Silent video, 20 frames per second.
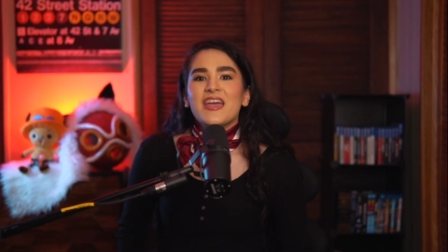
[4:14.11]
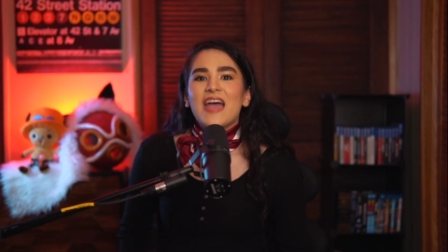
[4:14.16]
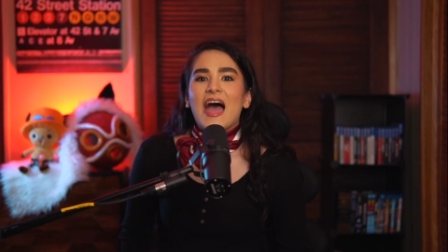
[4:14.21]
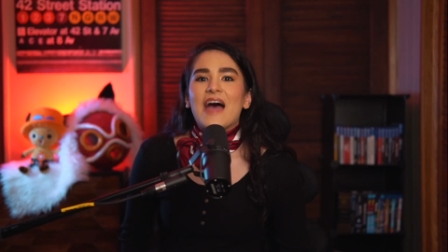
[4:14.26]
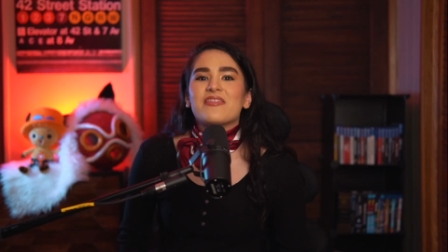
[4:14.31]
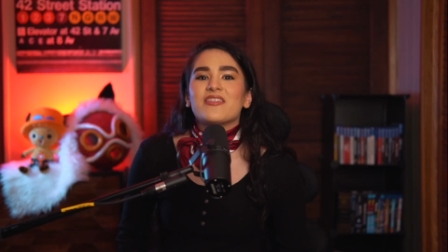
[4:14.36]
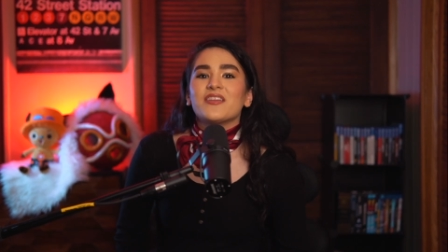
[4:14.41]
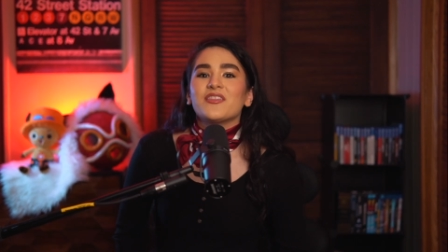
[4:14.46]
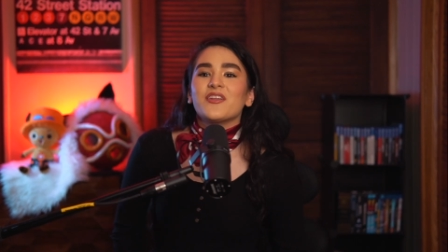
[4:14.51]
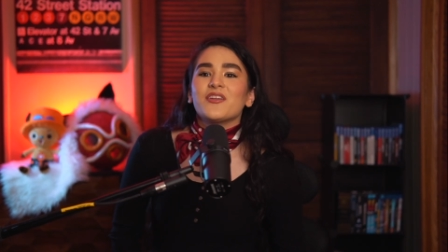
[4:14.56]

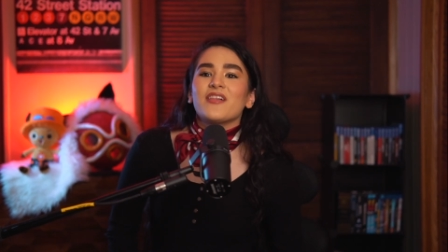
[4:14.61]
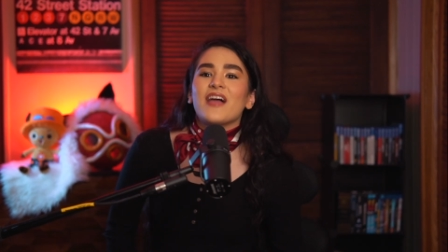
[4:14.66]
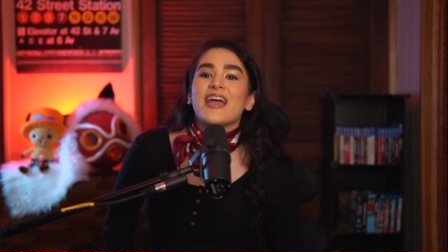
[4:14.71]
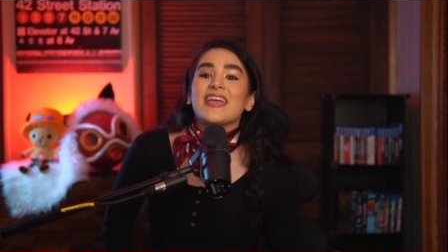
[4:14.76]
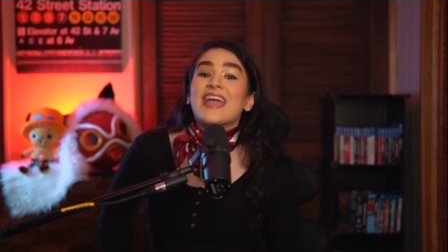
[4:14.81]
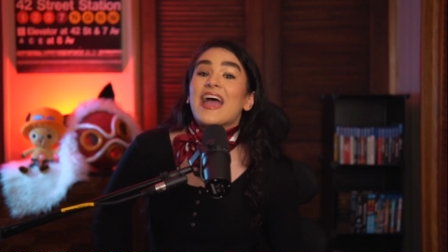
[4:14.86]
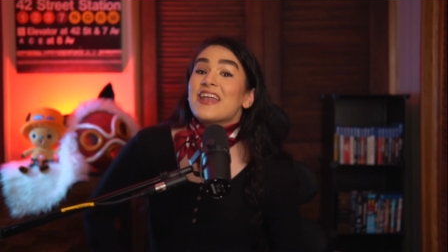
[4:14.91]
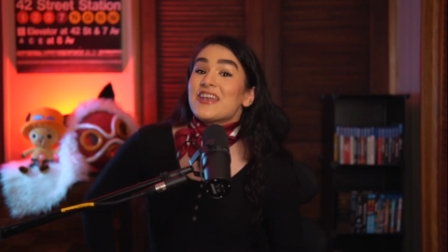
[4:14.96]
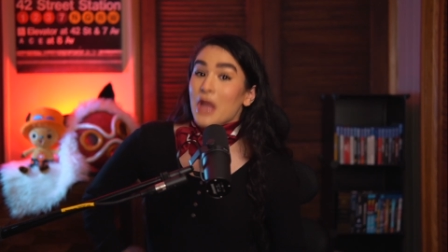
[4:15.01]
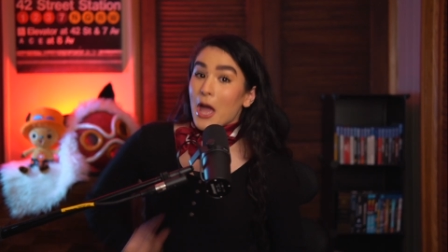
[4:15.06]
And then they're
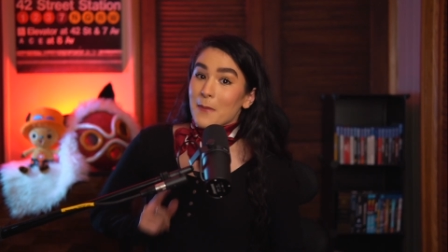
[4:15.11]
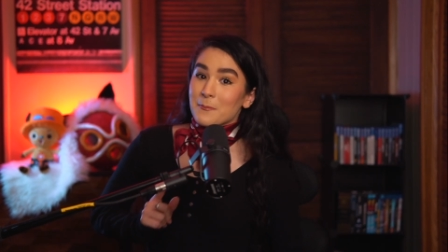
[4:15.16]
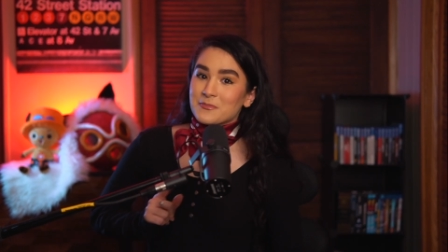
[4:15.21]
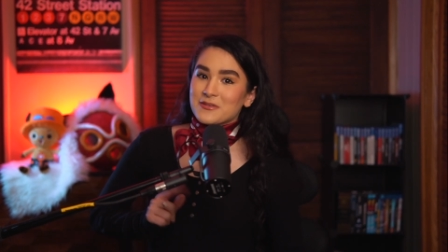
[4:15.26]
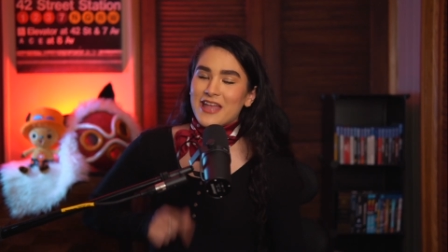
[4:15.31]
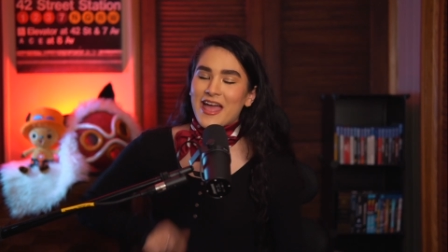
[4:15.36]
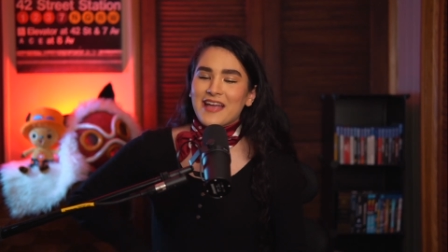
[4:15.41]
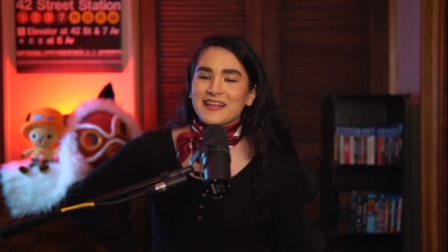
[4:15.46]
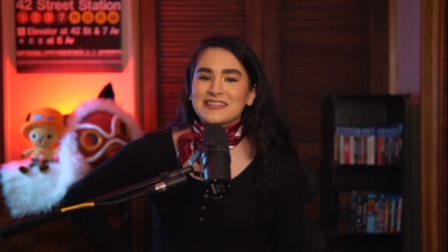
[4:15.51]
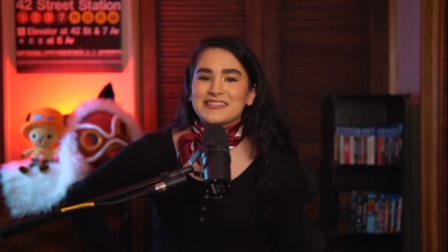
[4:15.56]
like, and up
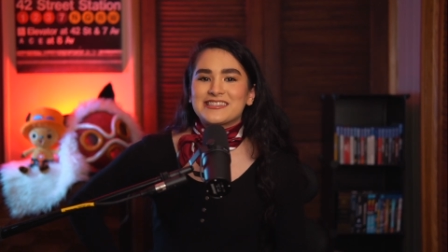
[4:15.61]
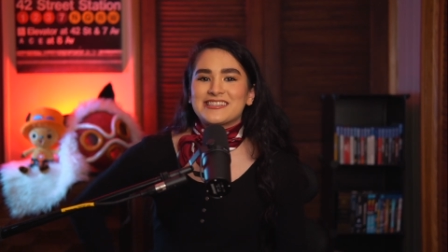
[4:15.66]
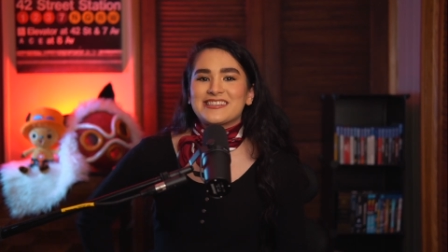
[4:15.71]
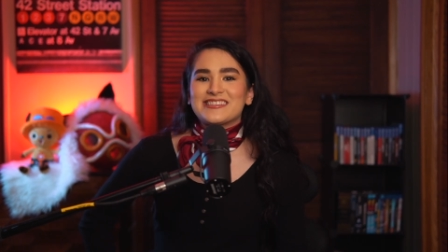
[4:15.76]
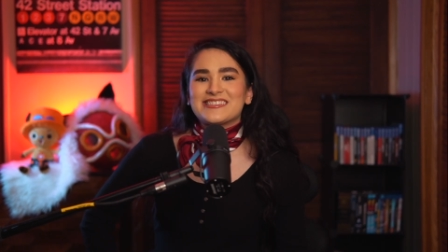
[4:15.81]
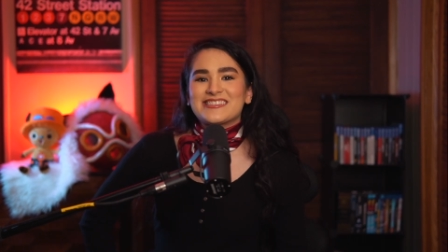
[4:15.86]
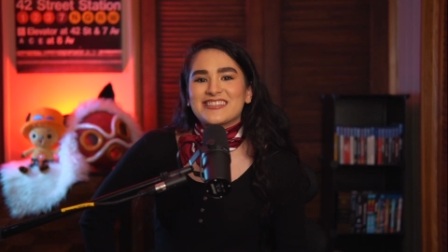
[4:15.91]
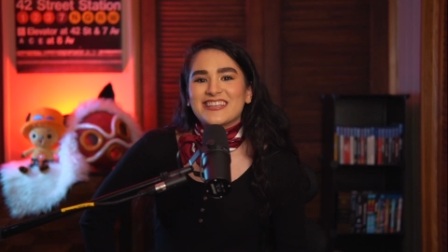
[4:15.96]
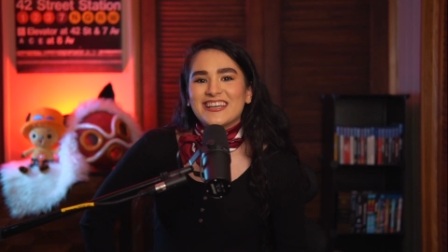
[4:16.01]
next is